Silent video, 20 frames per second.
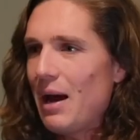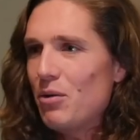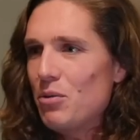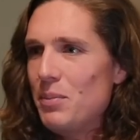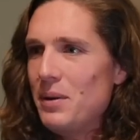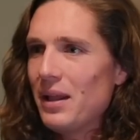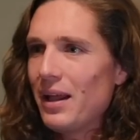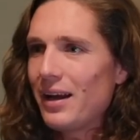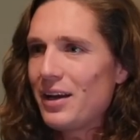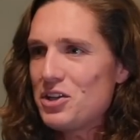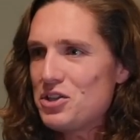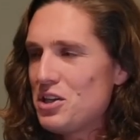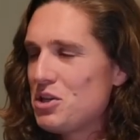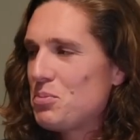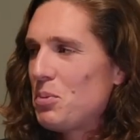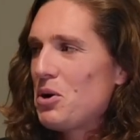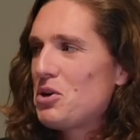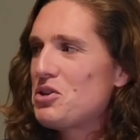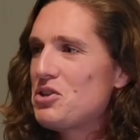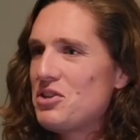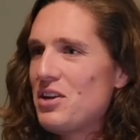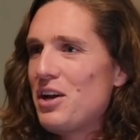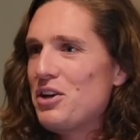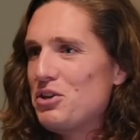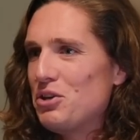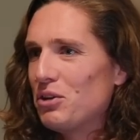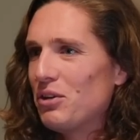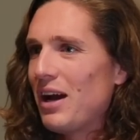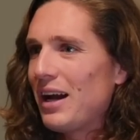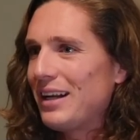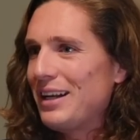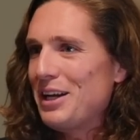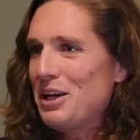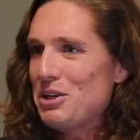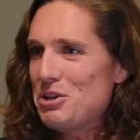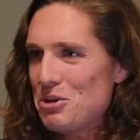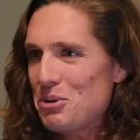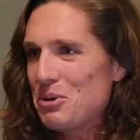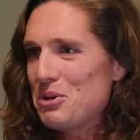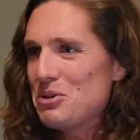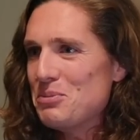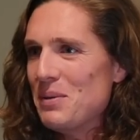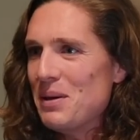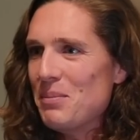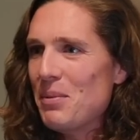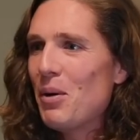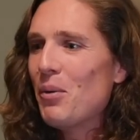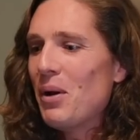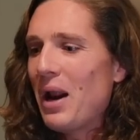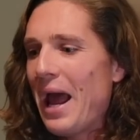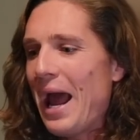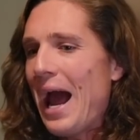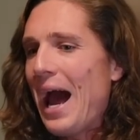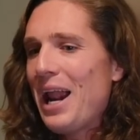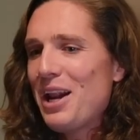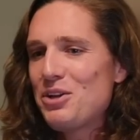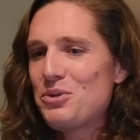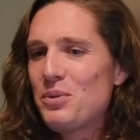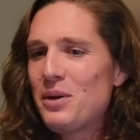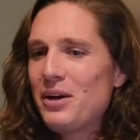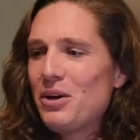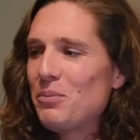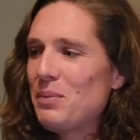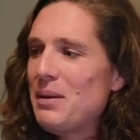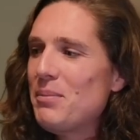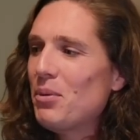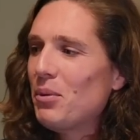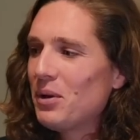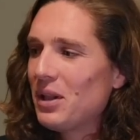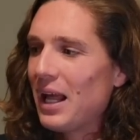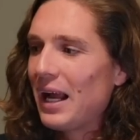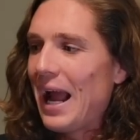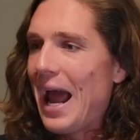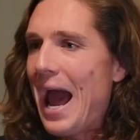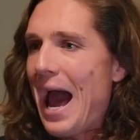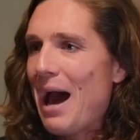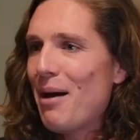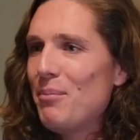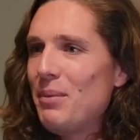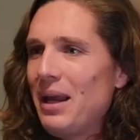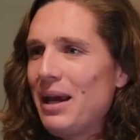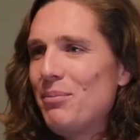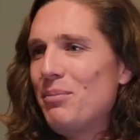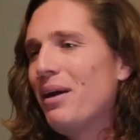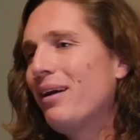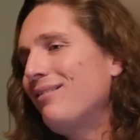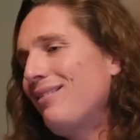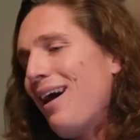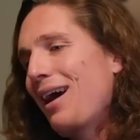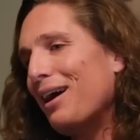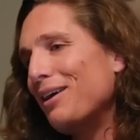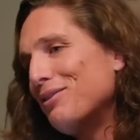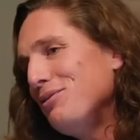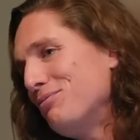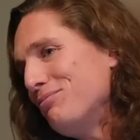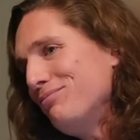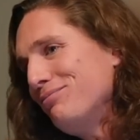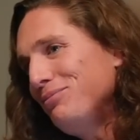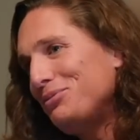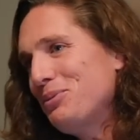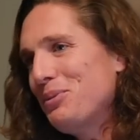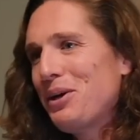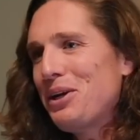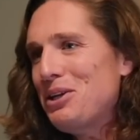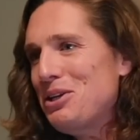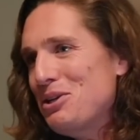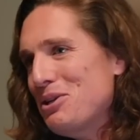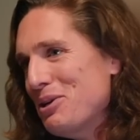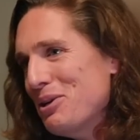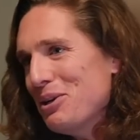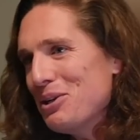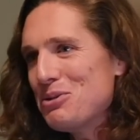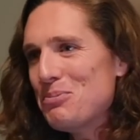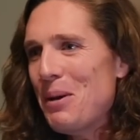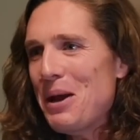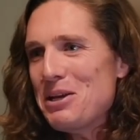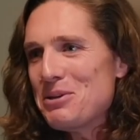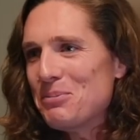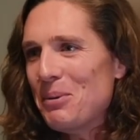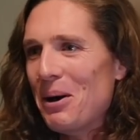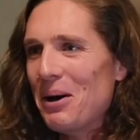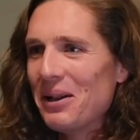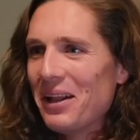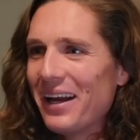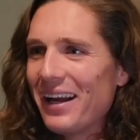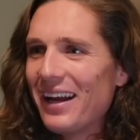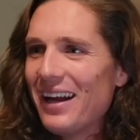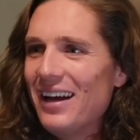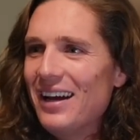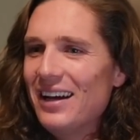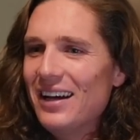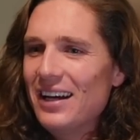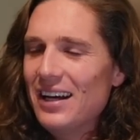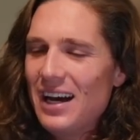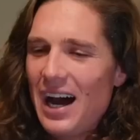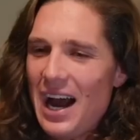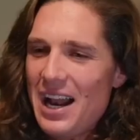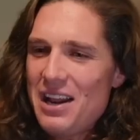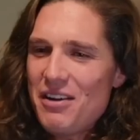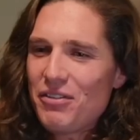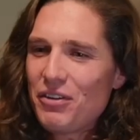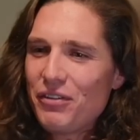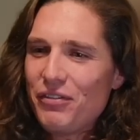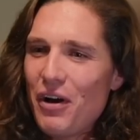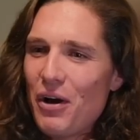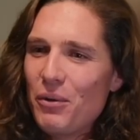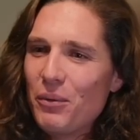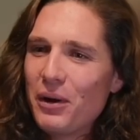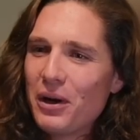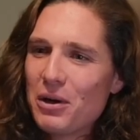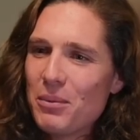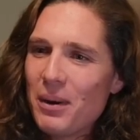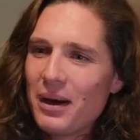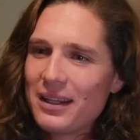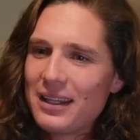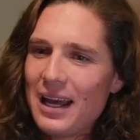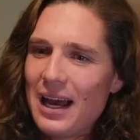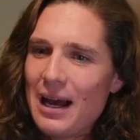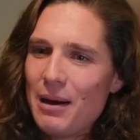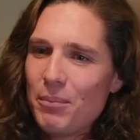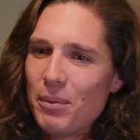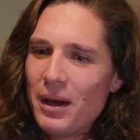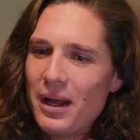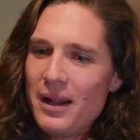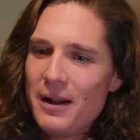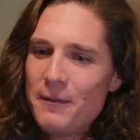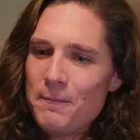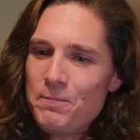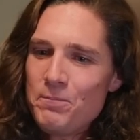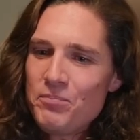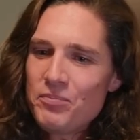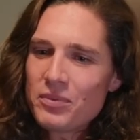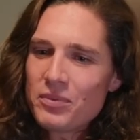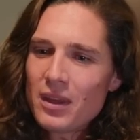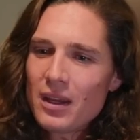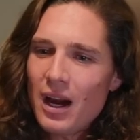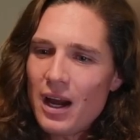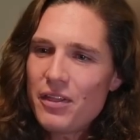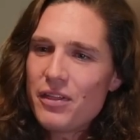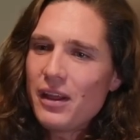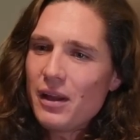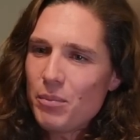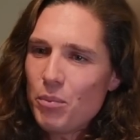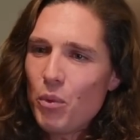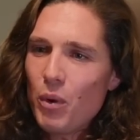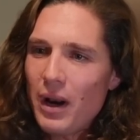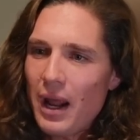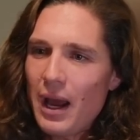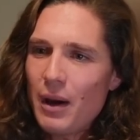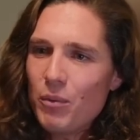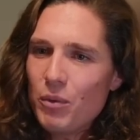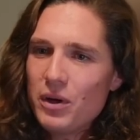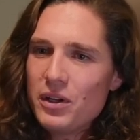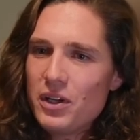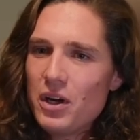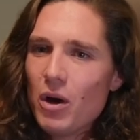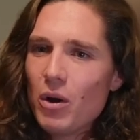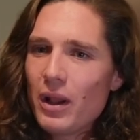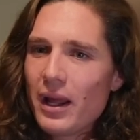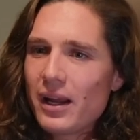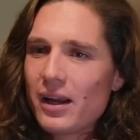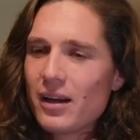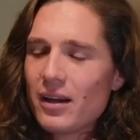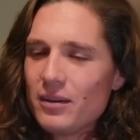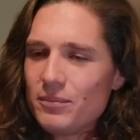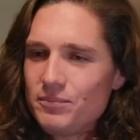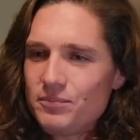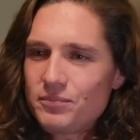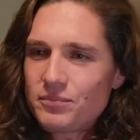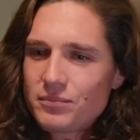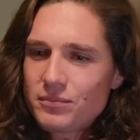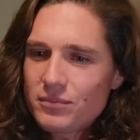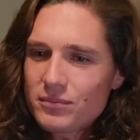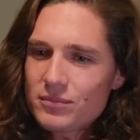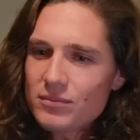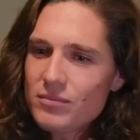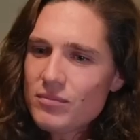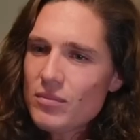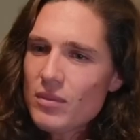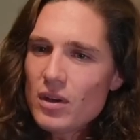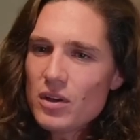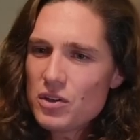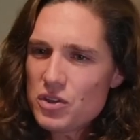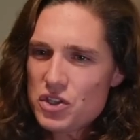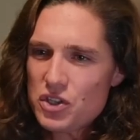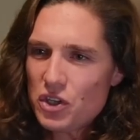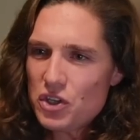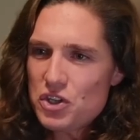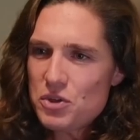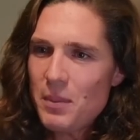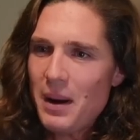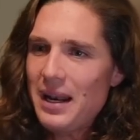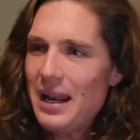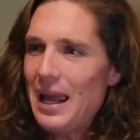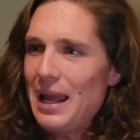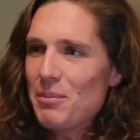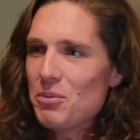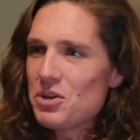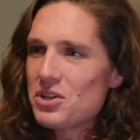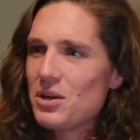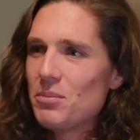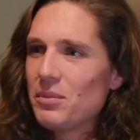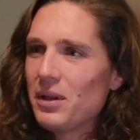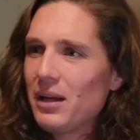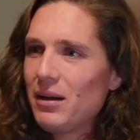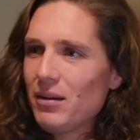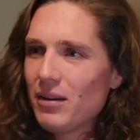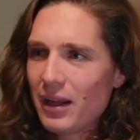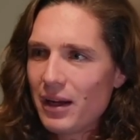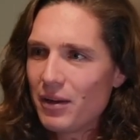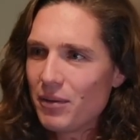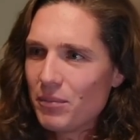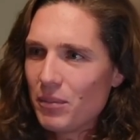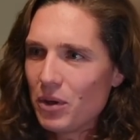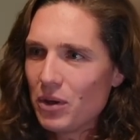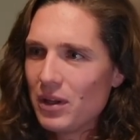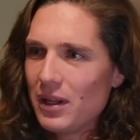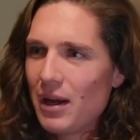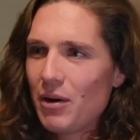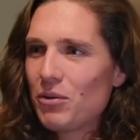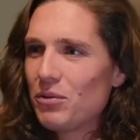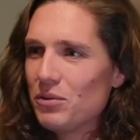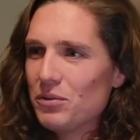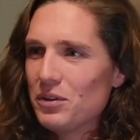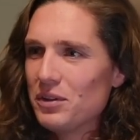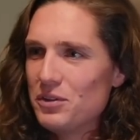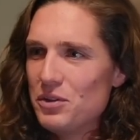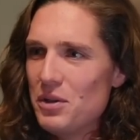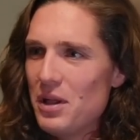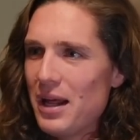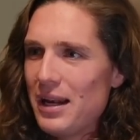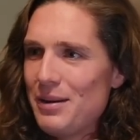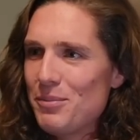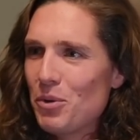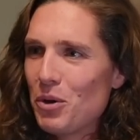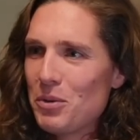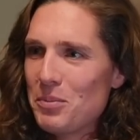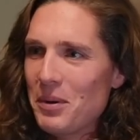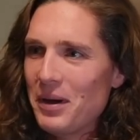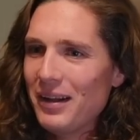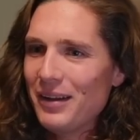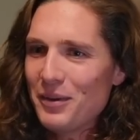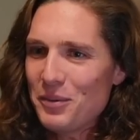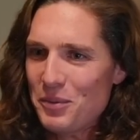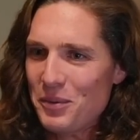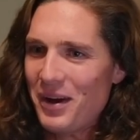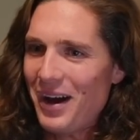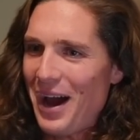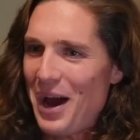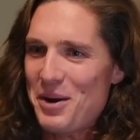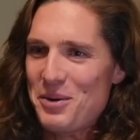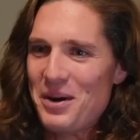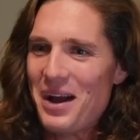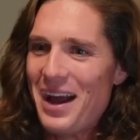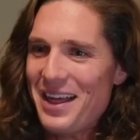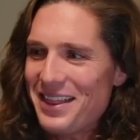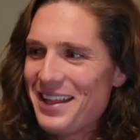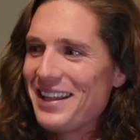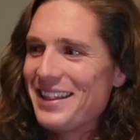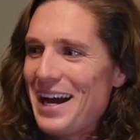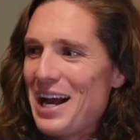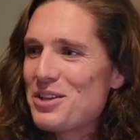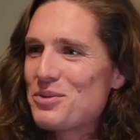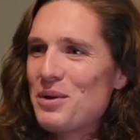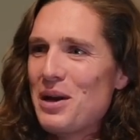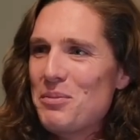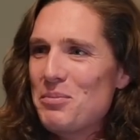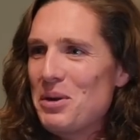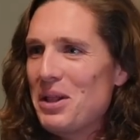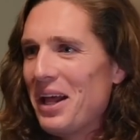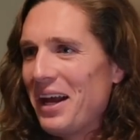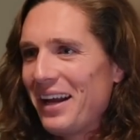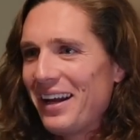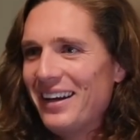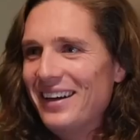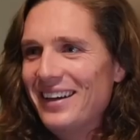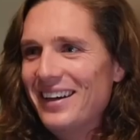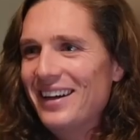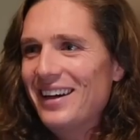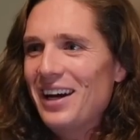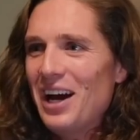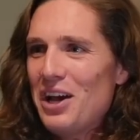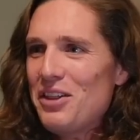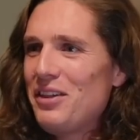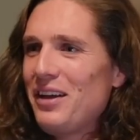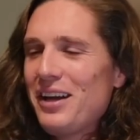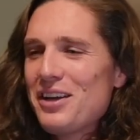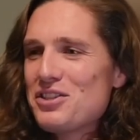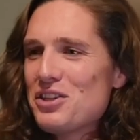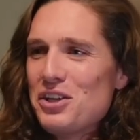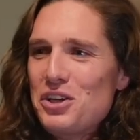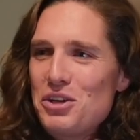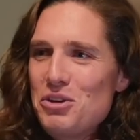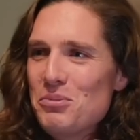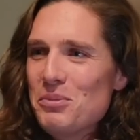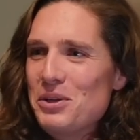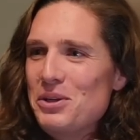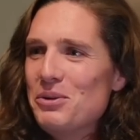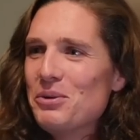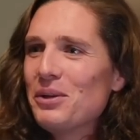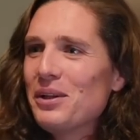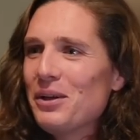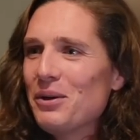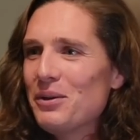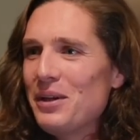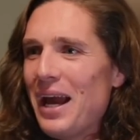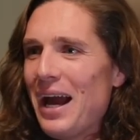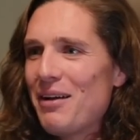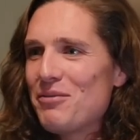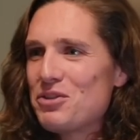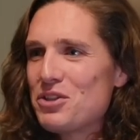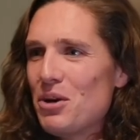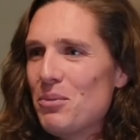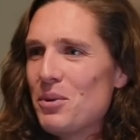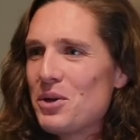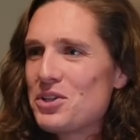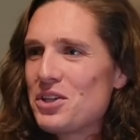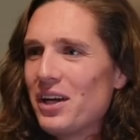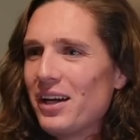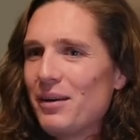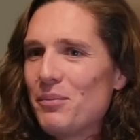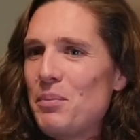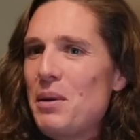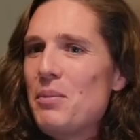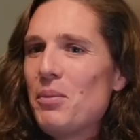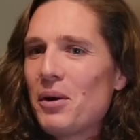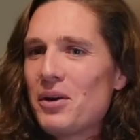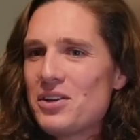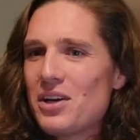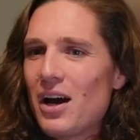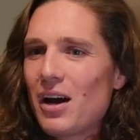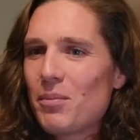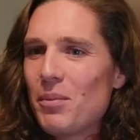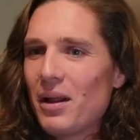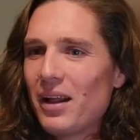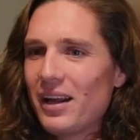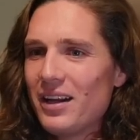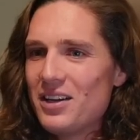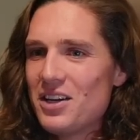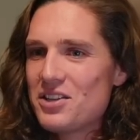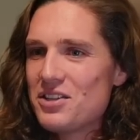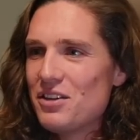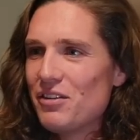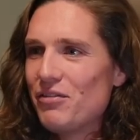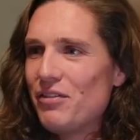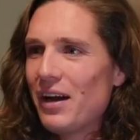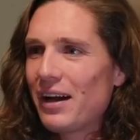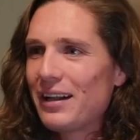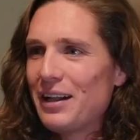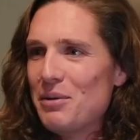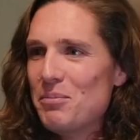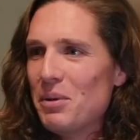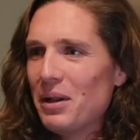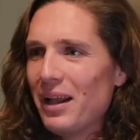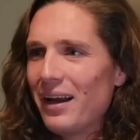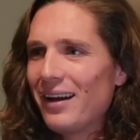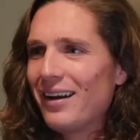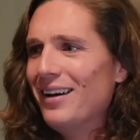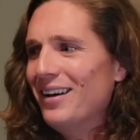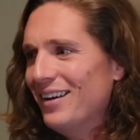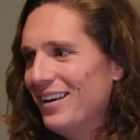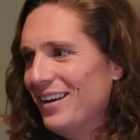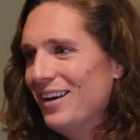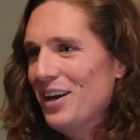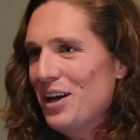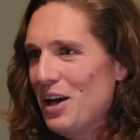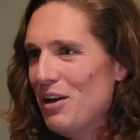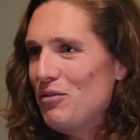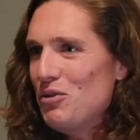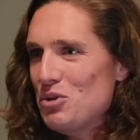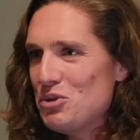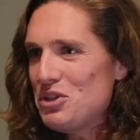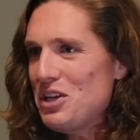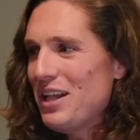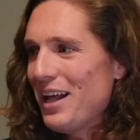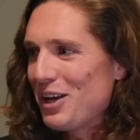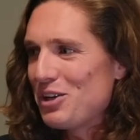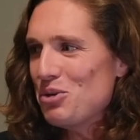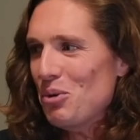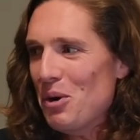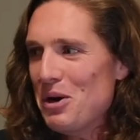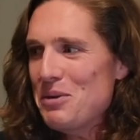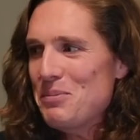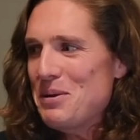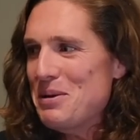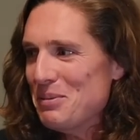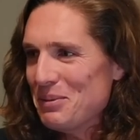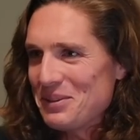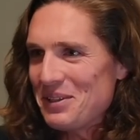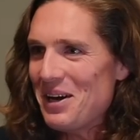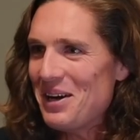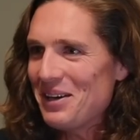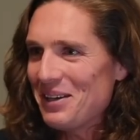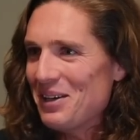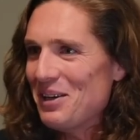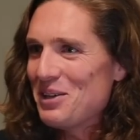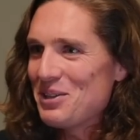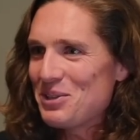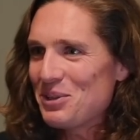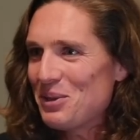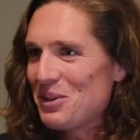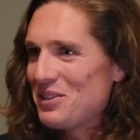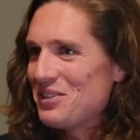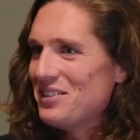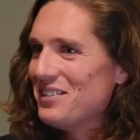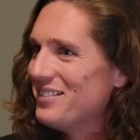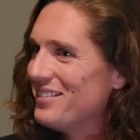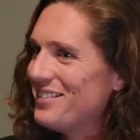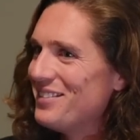I would be like, cause this person's not directing it towards me, but right. when I had a Twitter and people would like at me, I'd be like, nah, it's, what can you do? It's baseball. Like yeah. I never felt weird about that. But I think when I would go like search my name or something like early, I don't really do that anymore, right. but I, I think that's when I'd be like, I think as a human, you really only have so much, like people can talk about like, it doesn't affect them, but like, if you see like twenty people talking all sorts of